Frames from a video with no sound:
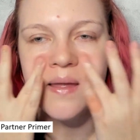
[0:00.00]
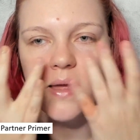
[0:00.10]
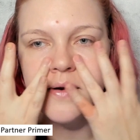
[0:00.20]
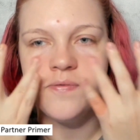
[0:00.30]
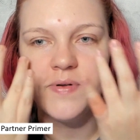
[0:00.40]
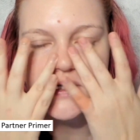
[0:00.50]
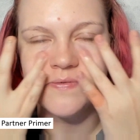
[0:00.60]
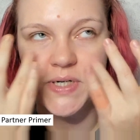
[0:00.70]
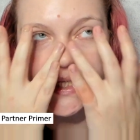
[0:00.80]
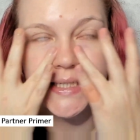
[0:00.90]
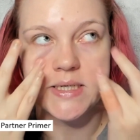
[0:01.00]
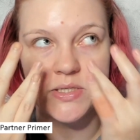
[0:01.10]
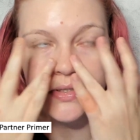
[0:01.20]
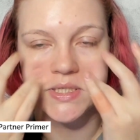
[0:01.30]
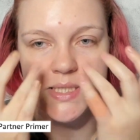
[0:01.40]
it feels very
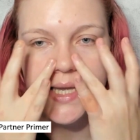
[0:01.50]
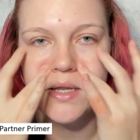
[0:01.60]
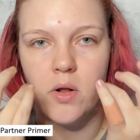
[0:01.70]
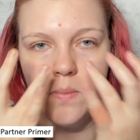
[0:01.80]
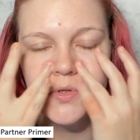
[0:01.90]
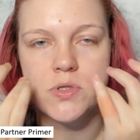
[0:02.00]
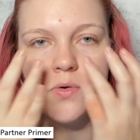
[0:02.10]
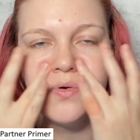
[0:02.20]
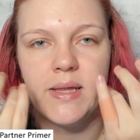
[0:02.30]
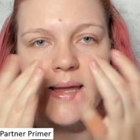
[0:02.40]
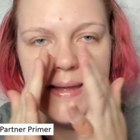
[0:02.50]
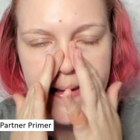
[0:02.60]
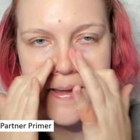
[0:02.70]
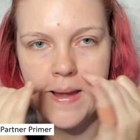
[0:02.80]
nice on the skin, almost cooling.